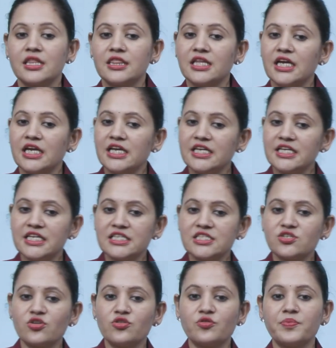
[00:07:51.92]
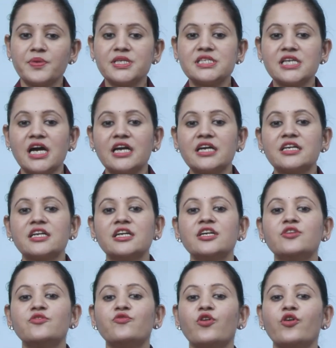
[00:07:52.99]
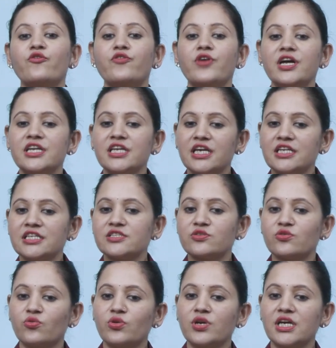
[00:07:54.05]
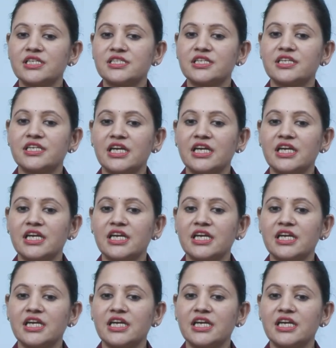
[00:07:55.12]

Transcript: The interest on rupees 100 for 1 year is known as the